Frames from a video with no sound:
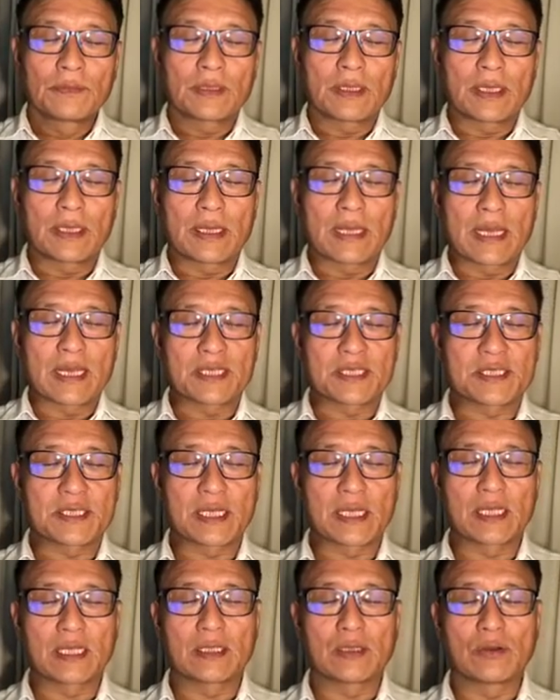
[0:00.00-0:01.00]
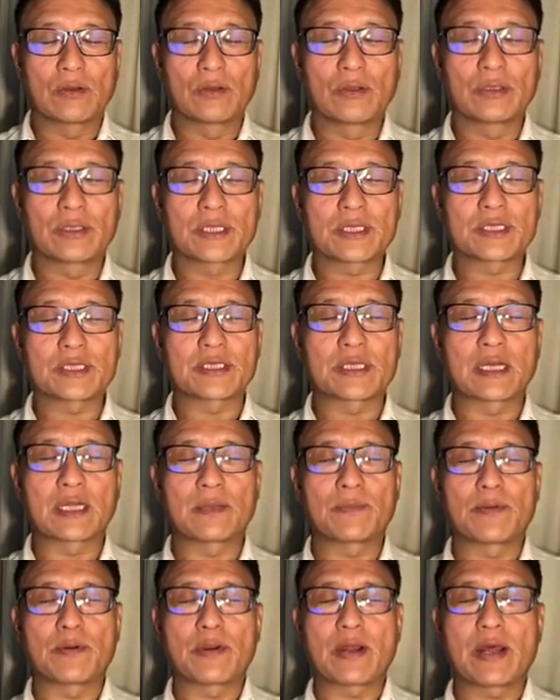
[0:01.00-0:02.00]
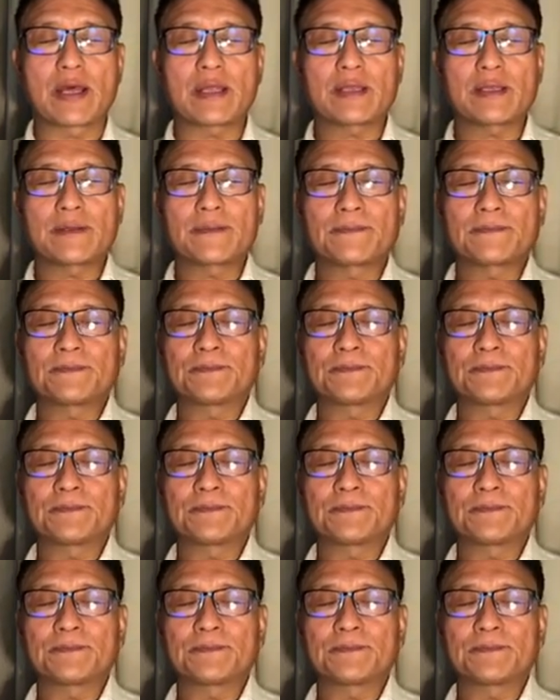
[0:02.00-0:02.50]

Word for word: and exhale all the stale breath.